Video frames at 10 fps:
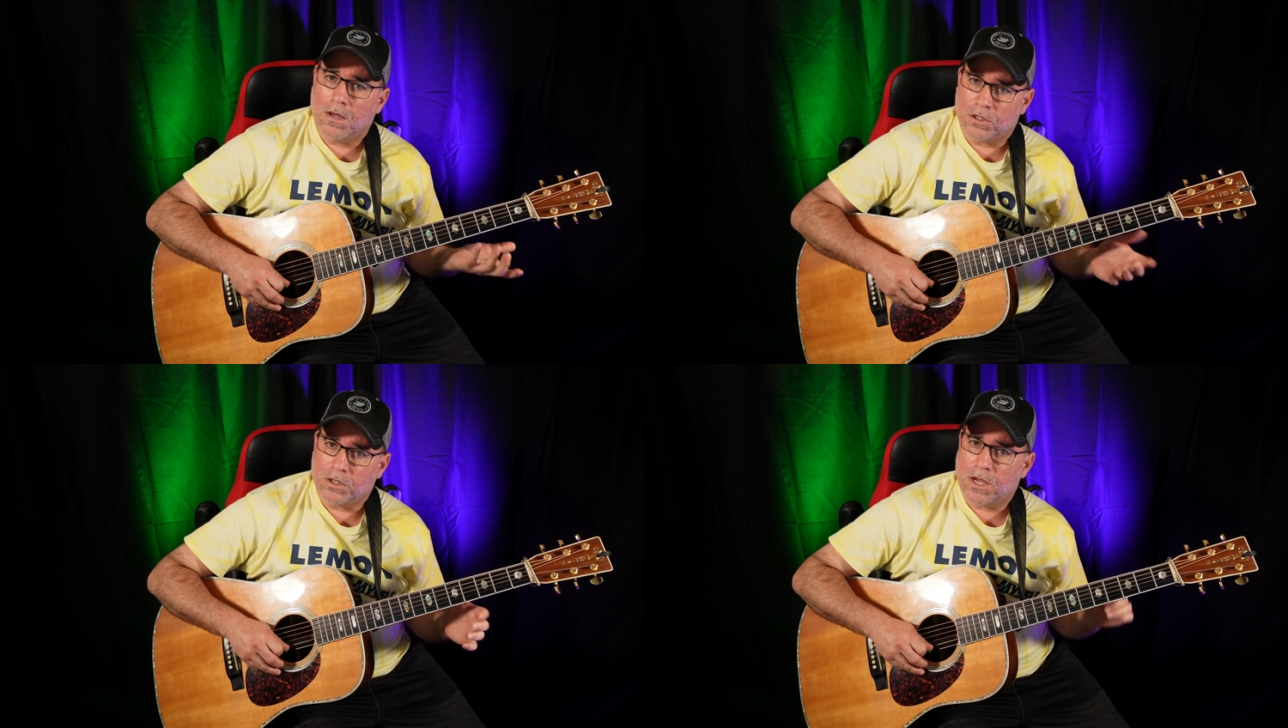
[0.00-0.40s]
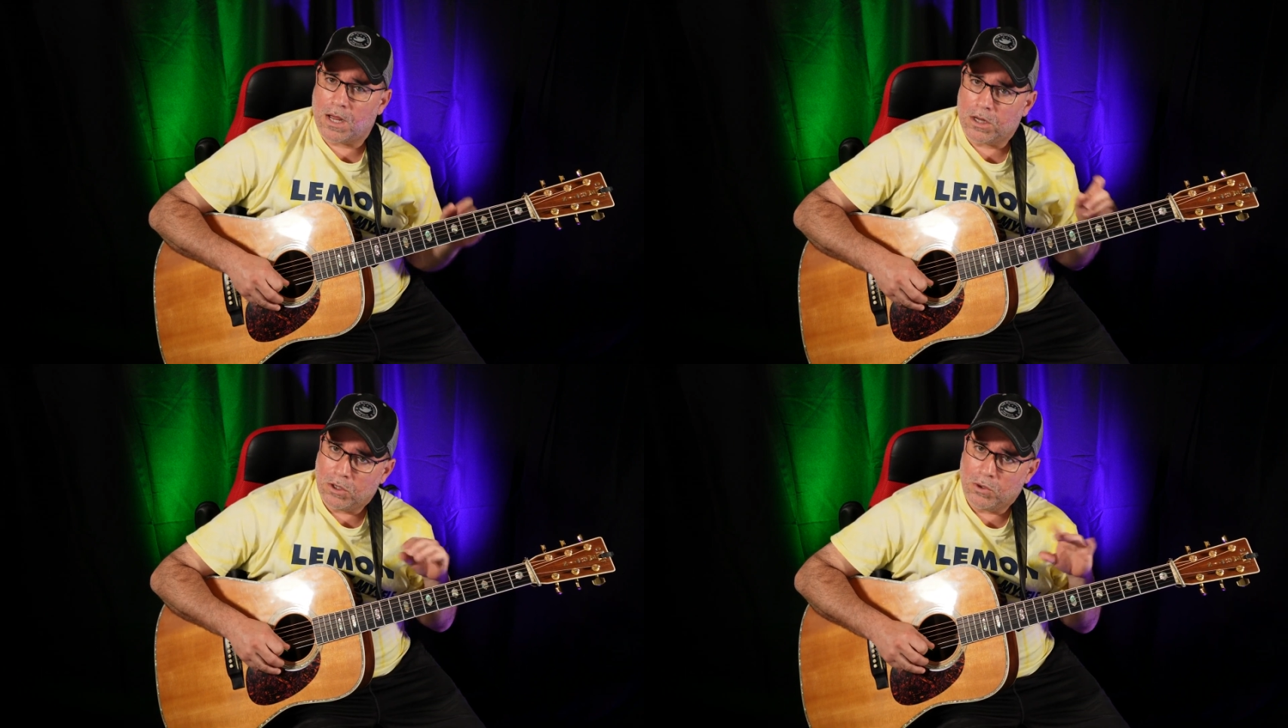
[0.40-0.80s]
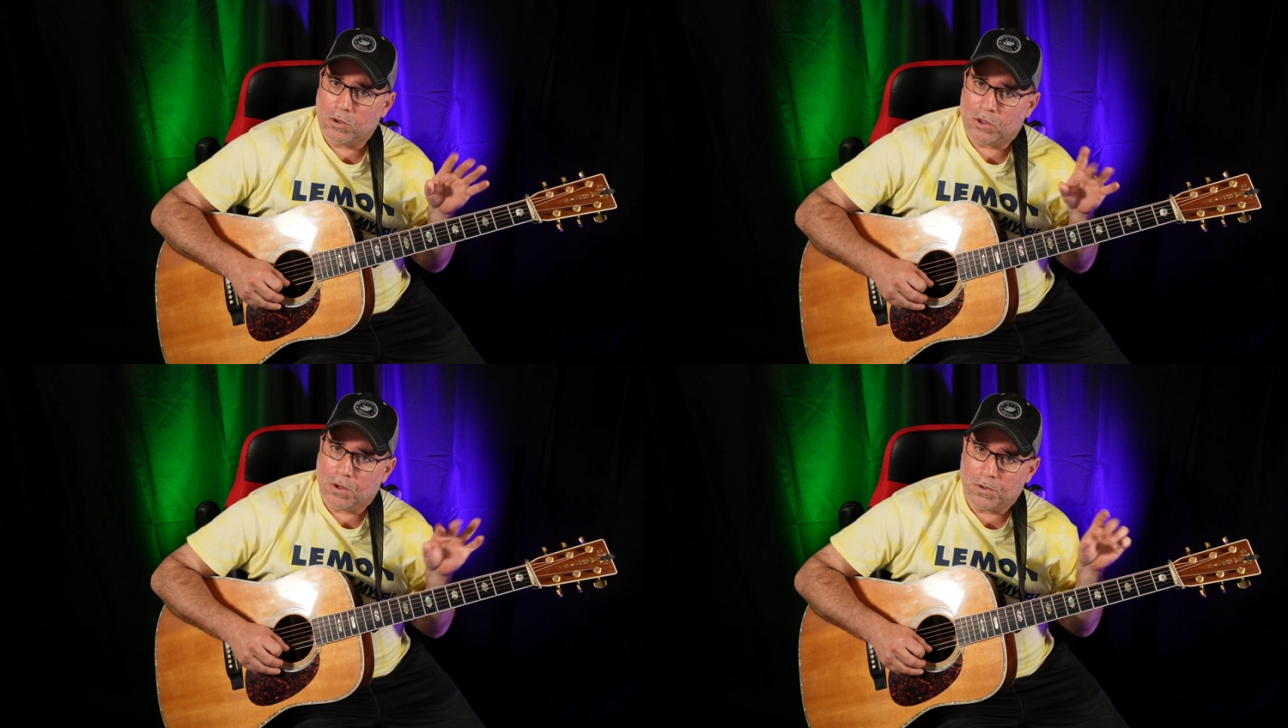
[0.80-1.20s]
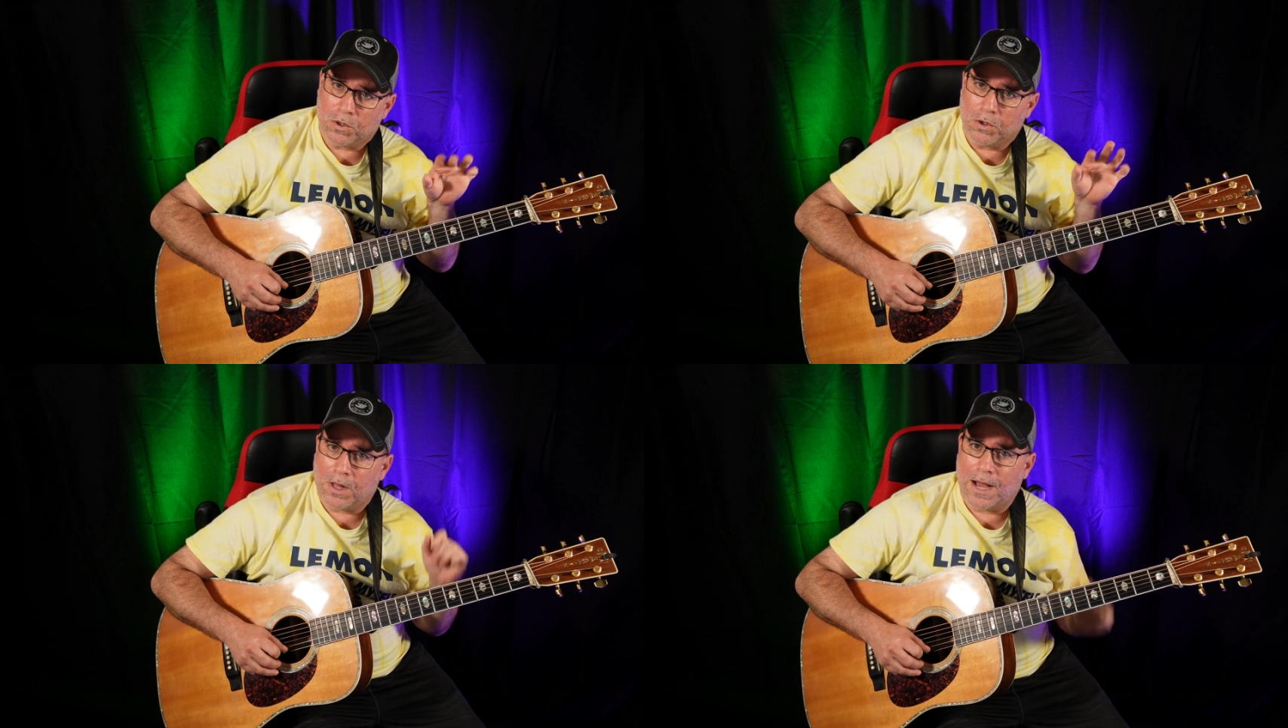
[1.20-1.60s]
just kind of used those
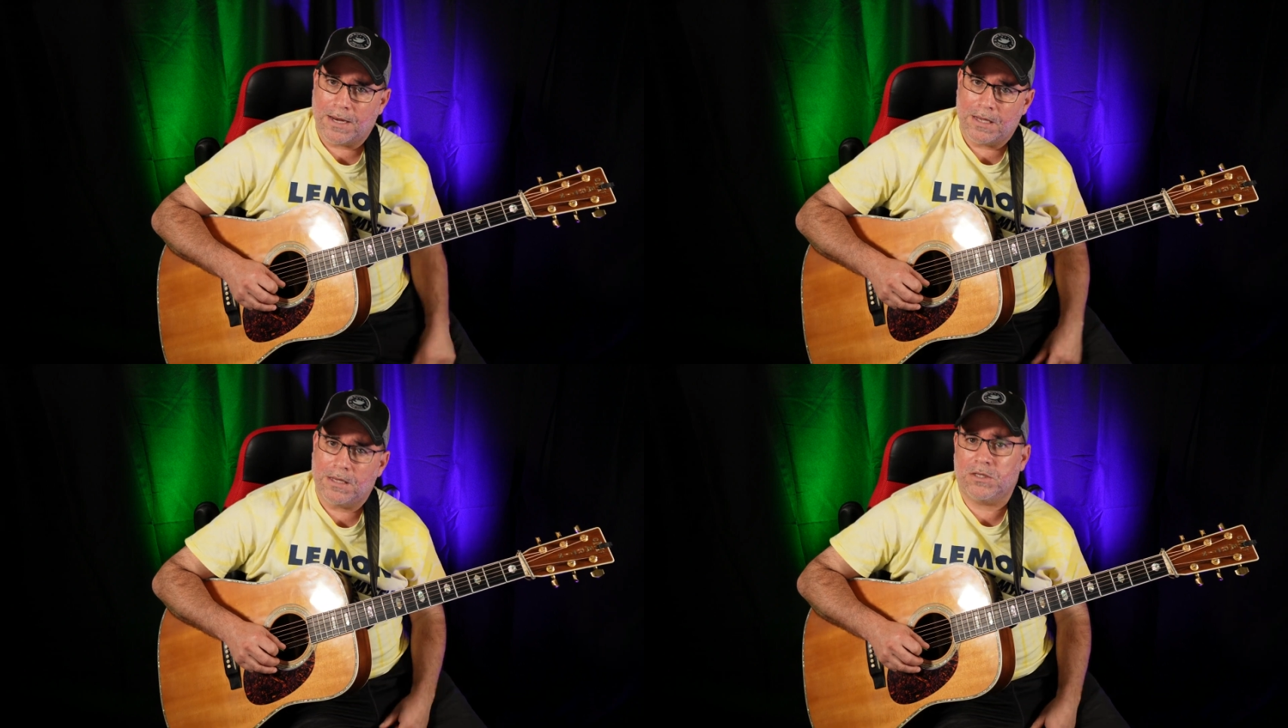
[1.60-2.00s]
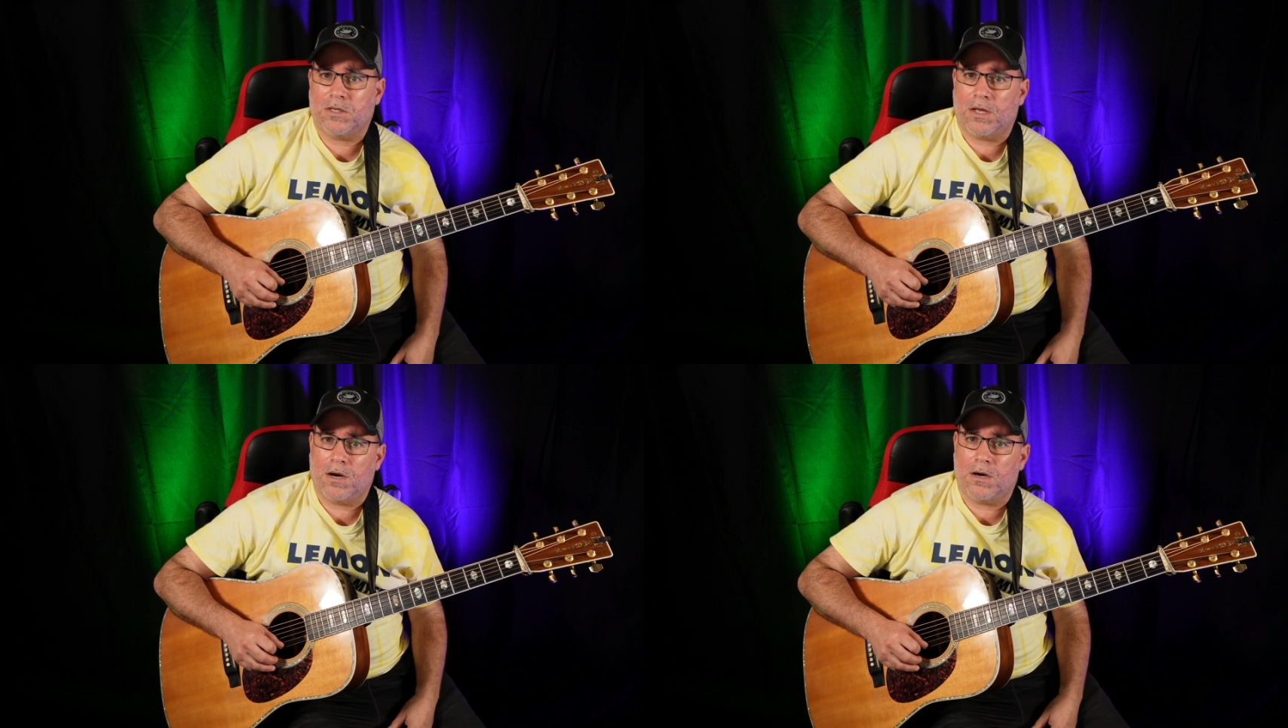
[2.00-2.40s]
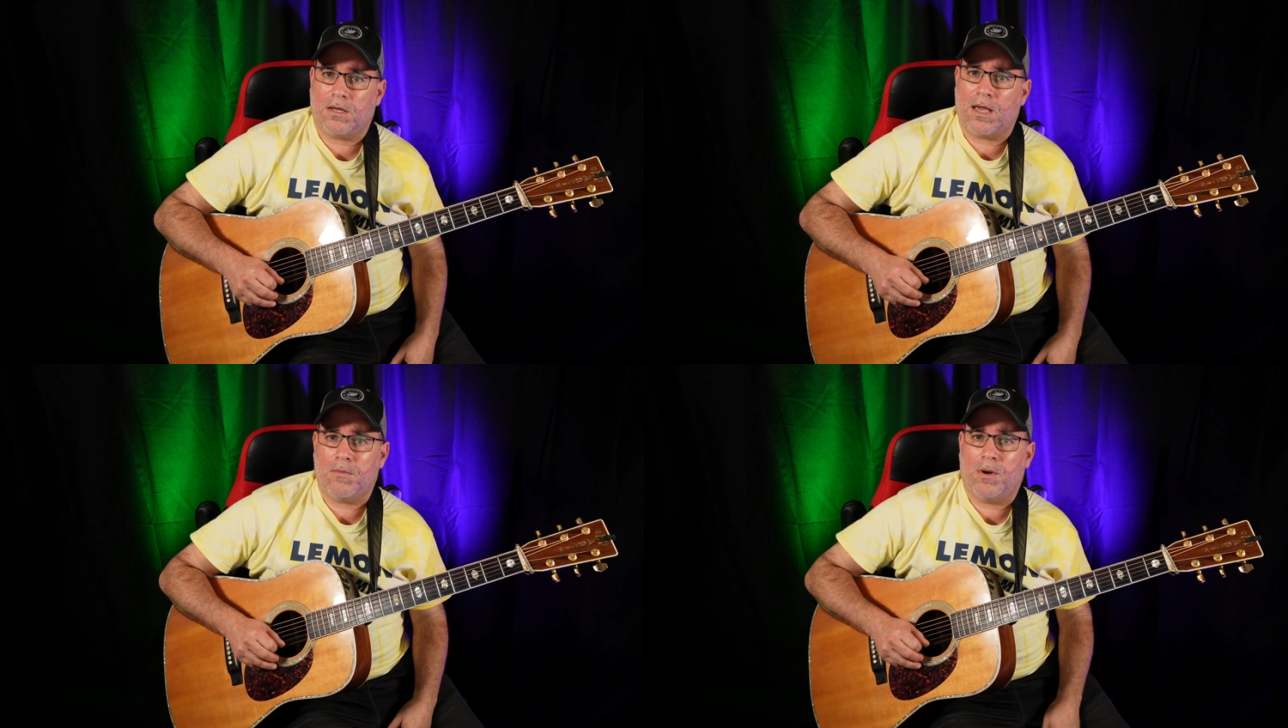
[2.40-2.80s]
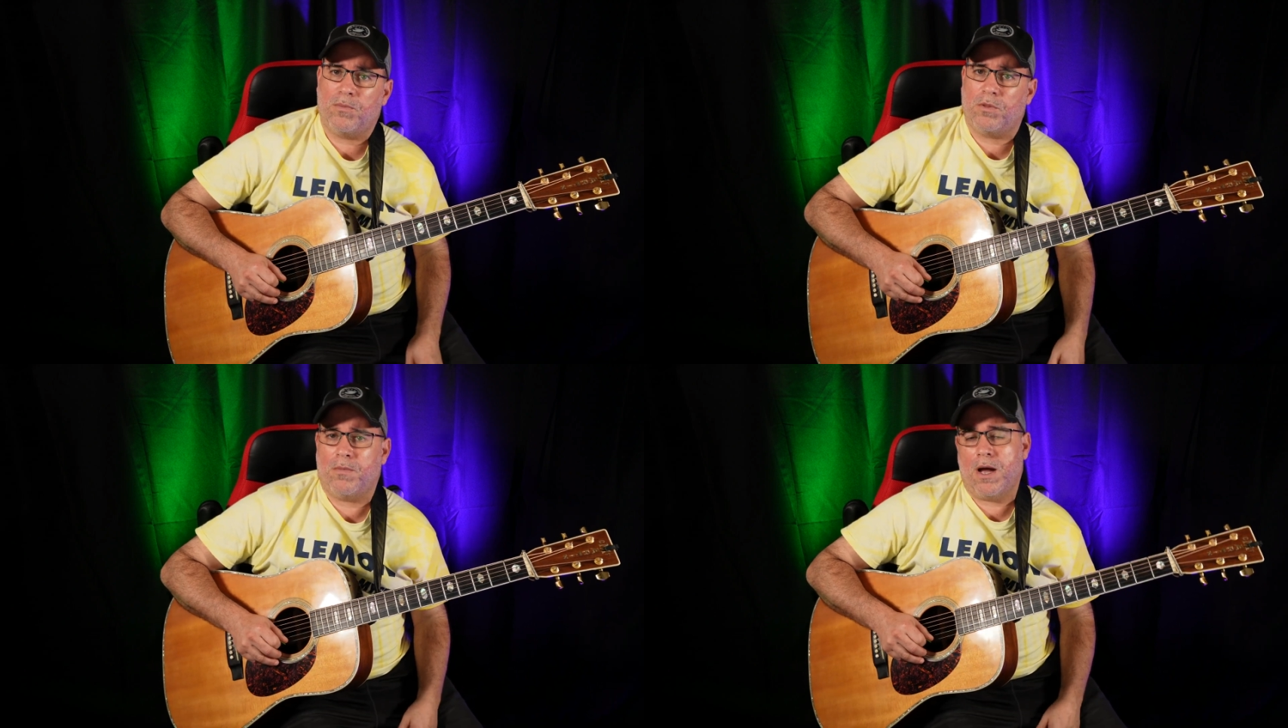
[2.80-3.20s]
little ideas in there and came up
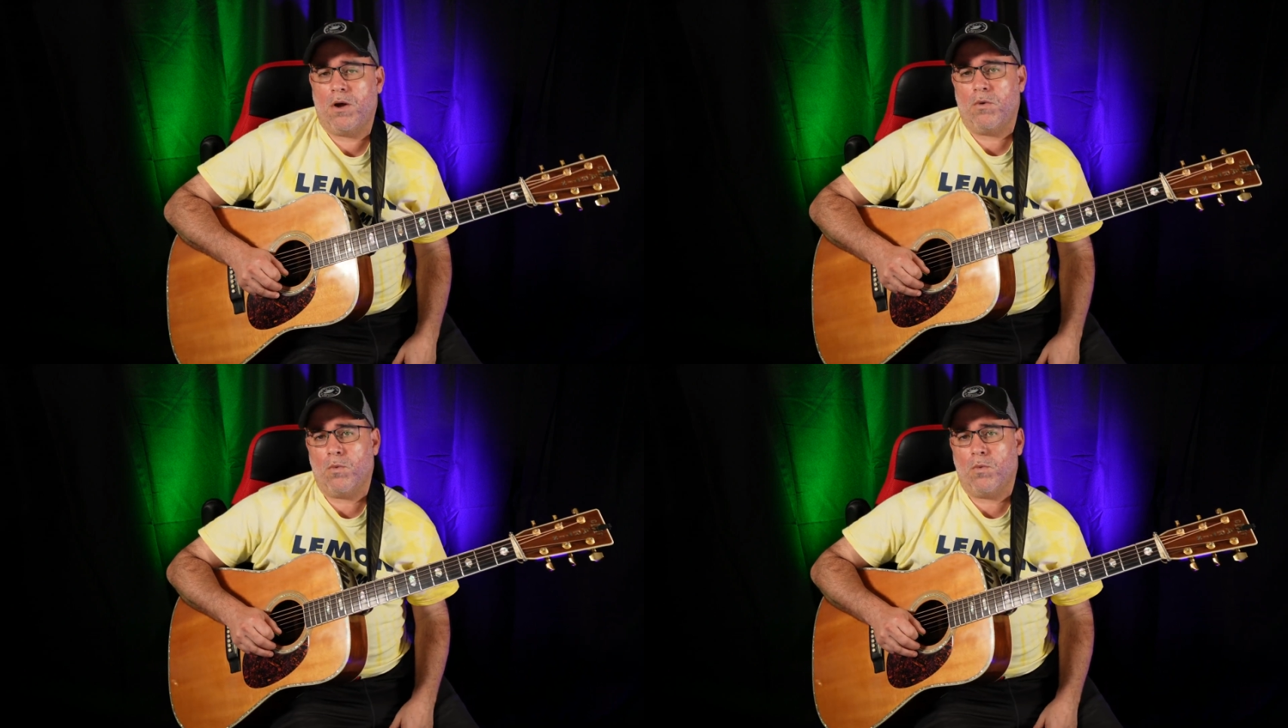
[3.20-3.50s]
with my own